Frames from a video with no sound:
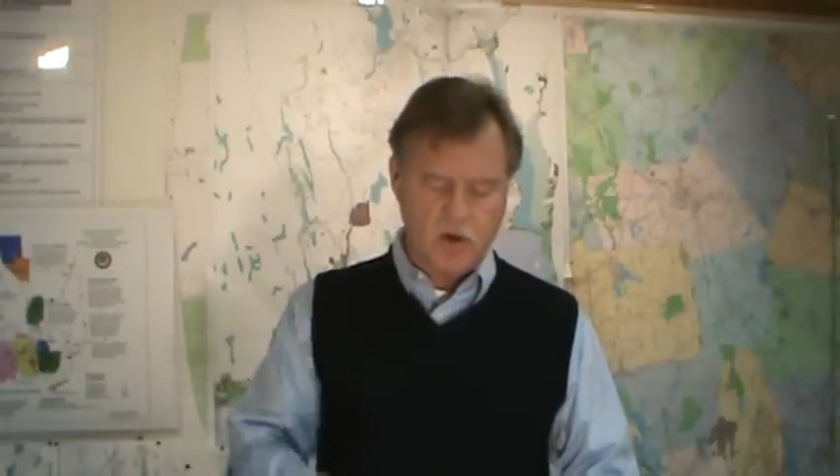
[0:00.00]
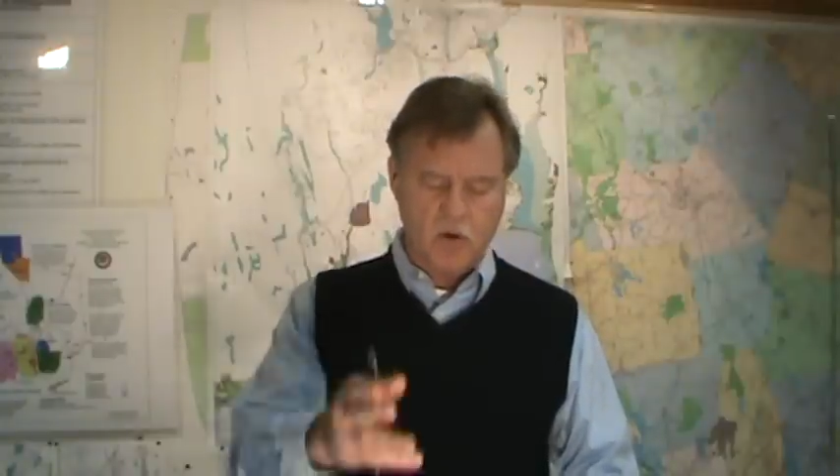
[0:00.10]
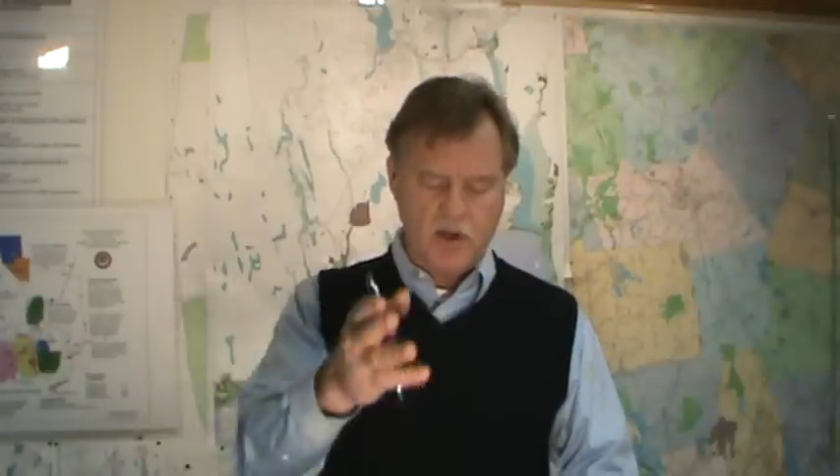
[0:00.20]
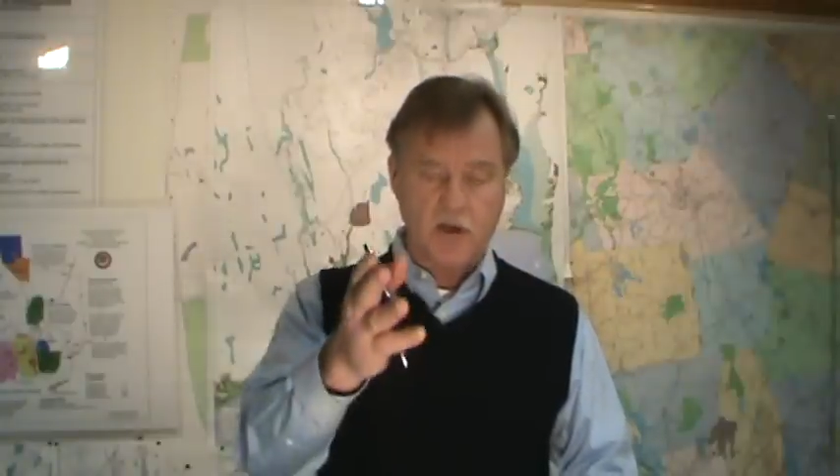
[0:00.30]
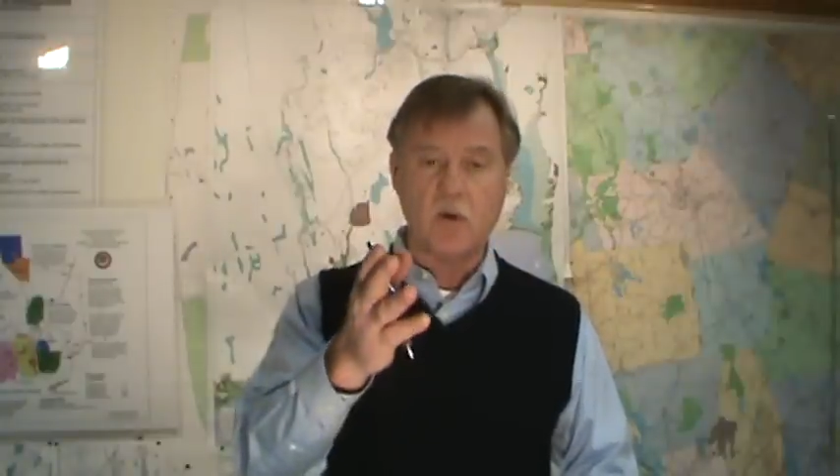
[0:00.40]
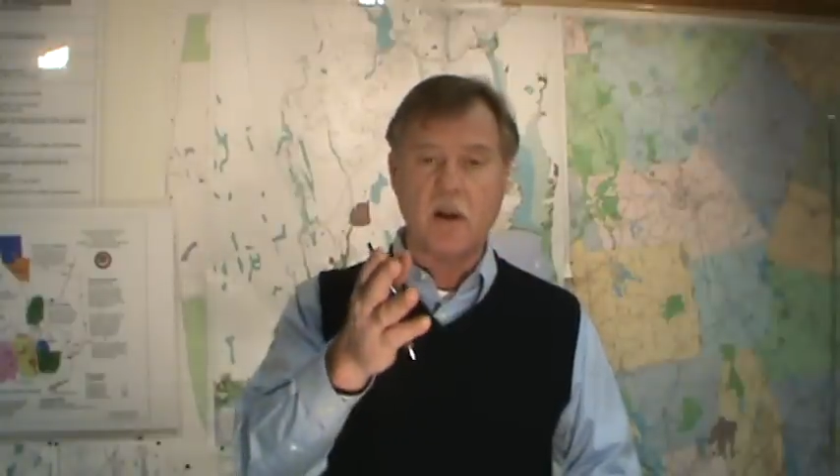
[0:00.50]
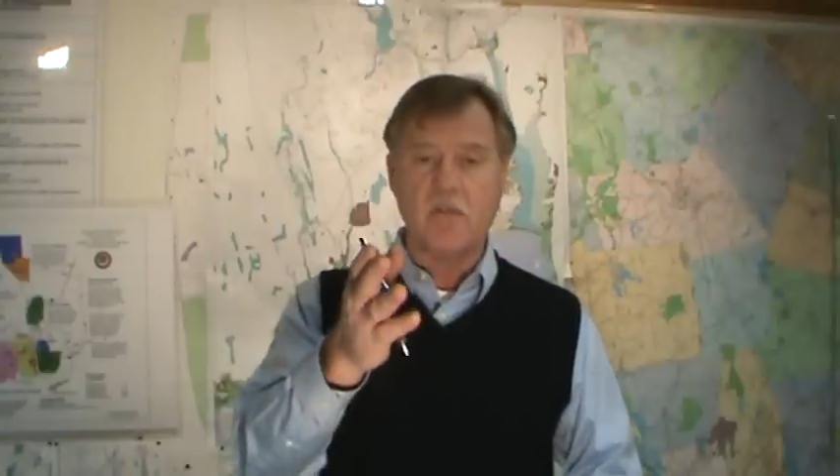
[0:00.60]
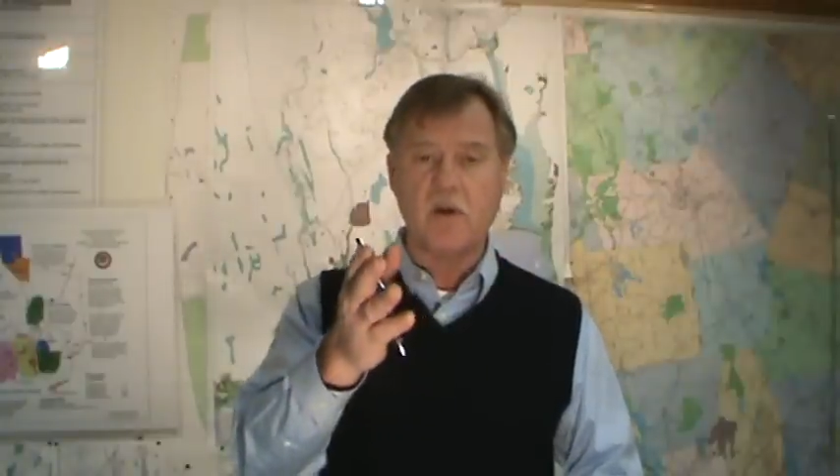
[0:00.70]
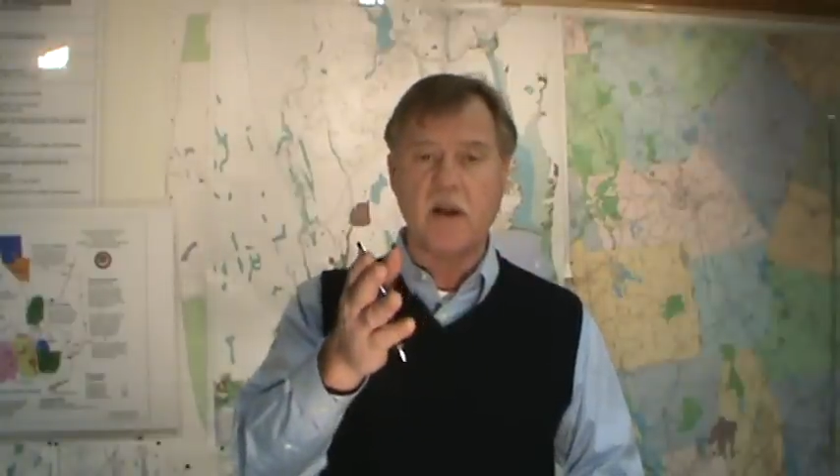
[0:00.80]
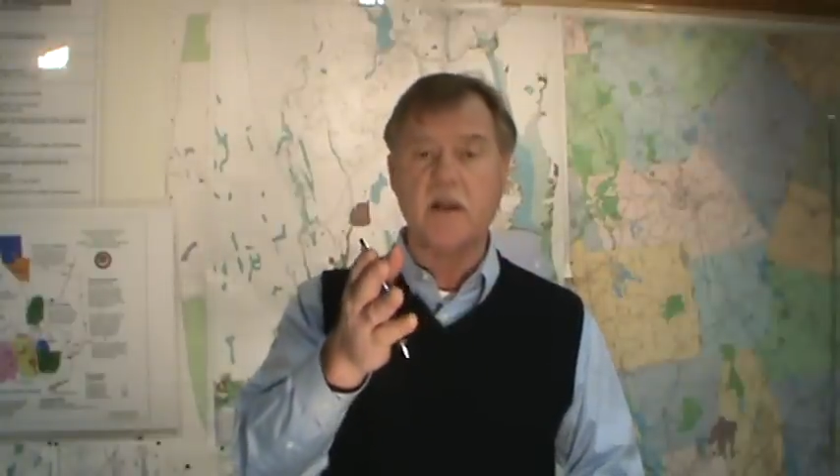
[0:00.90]
Oh, I know what I
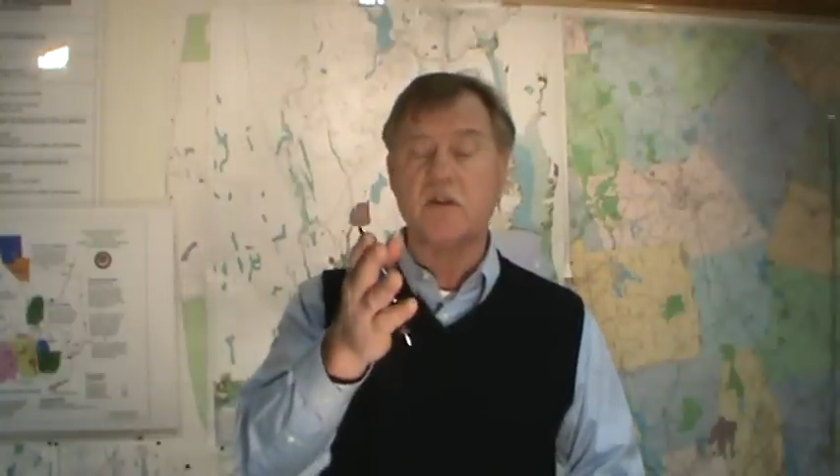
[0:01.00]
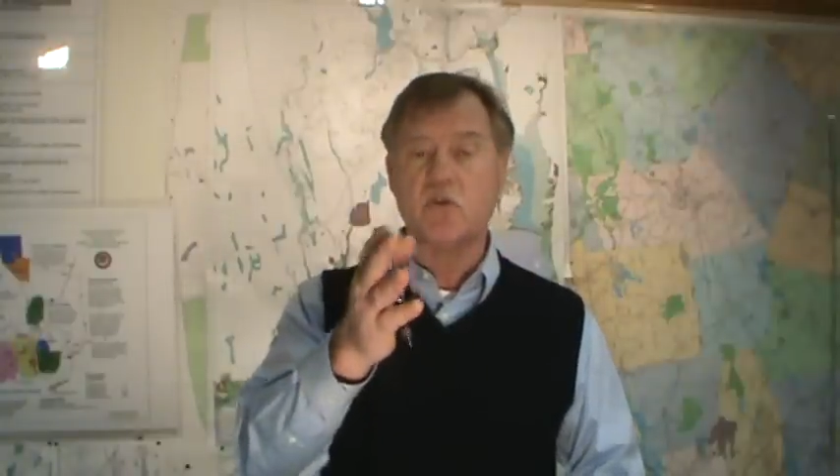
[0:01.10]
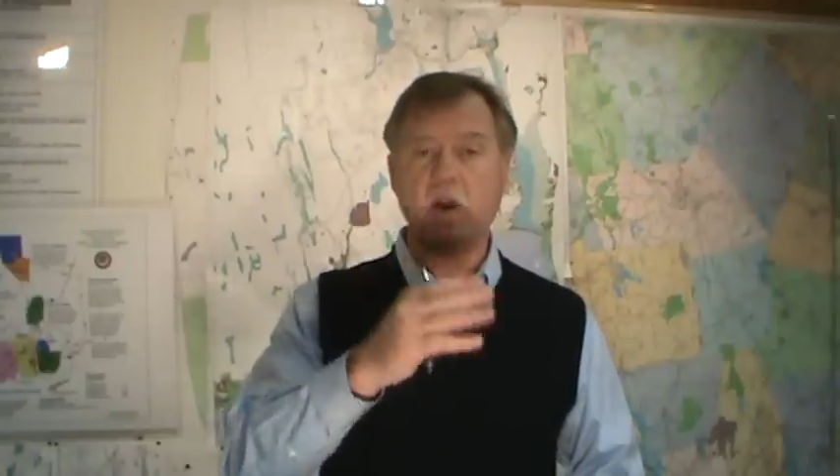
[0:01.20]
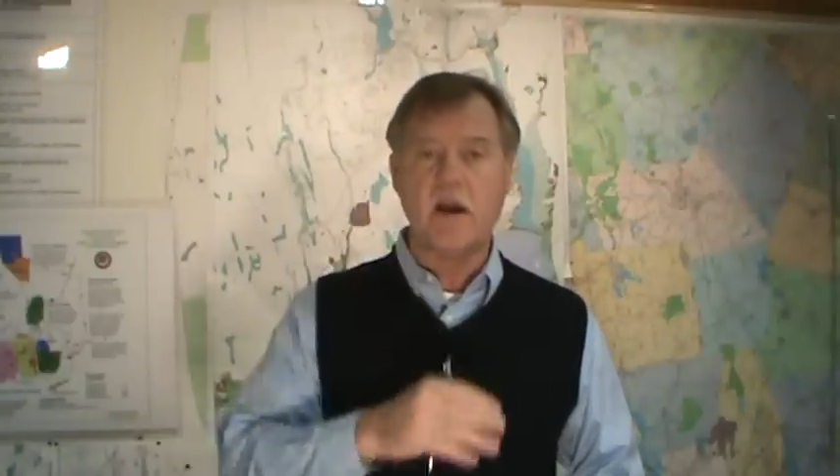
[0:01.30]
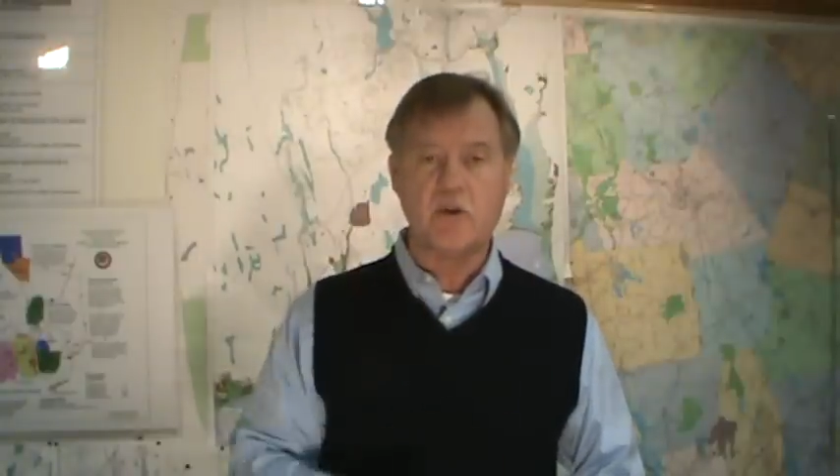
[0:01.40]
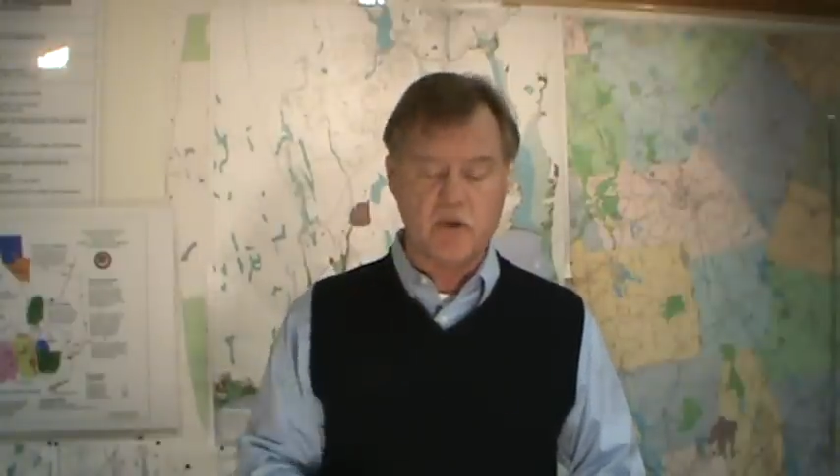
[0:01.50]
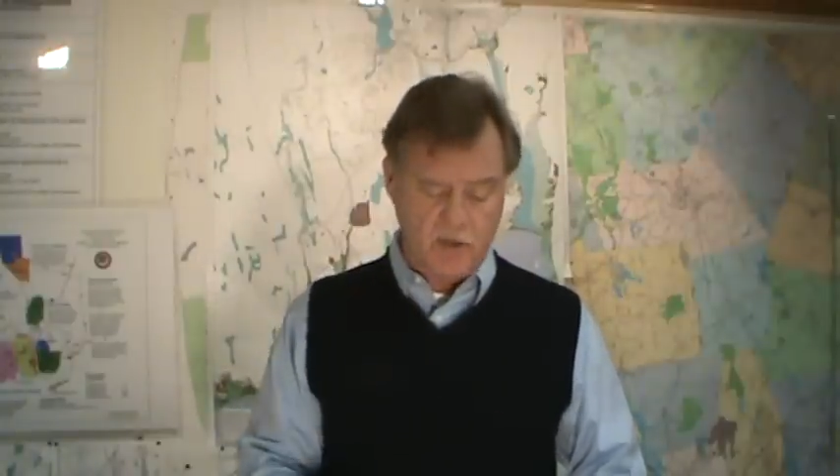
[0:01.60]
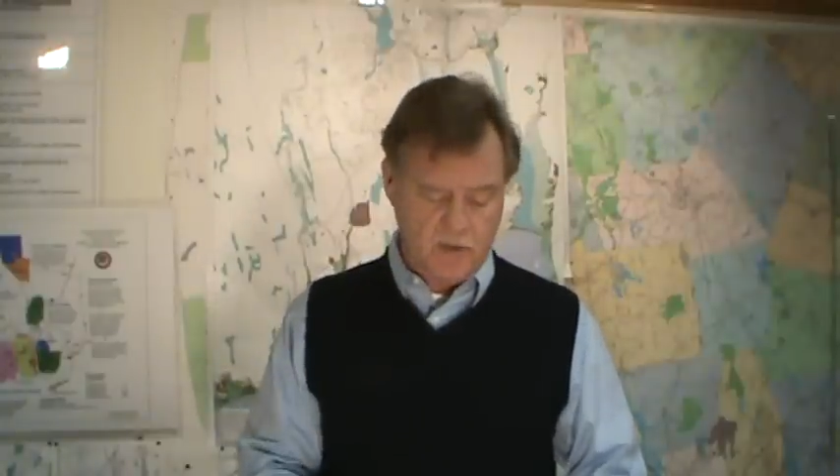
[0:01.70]
forgot. Your trash.